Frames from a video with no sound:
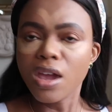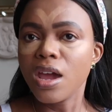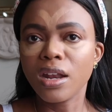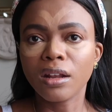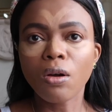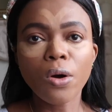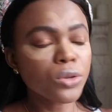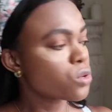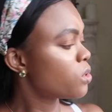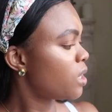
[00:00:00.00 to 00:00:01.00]
and then
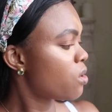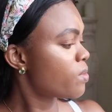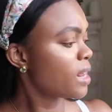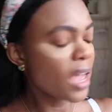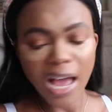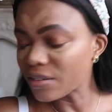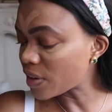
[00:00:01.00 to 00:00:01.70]
also they don't really have